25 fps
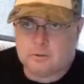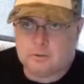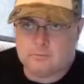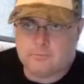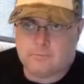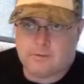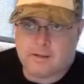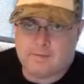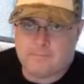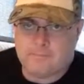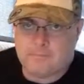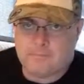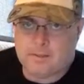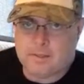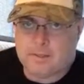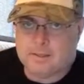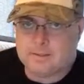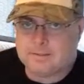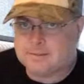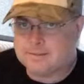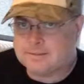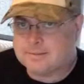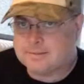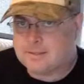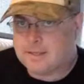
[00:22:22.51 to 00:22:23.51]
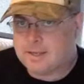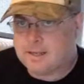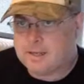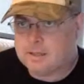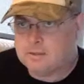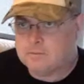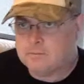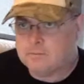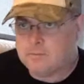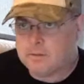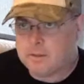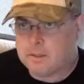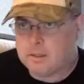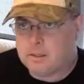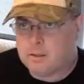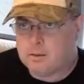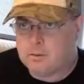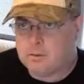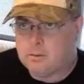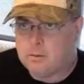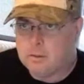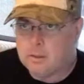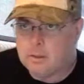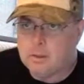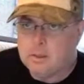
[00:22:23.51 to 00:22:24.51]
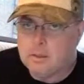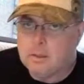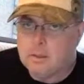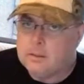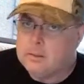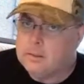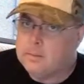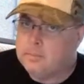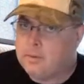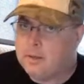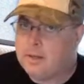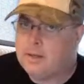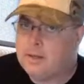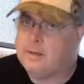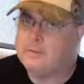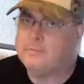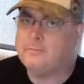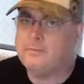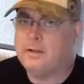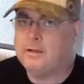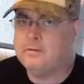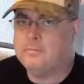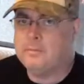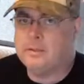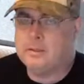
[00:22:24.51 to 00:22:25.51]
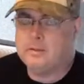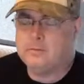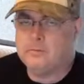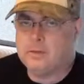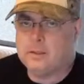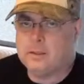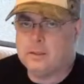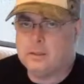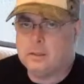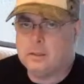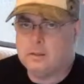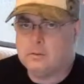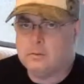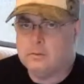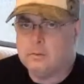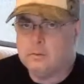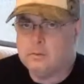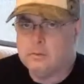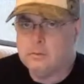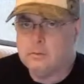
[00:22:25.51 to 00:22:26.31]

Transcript: you 5 minutes to say it in the video, then put out a 5-minute video.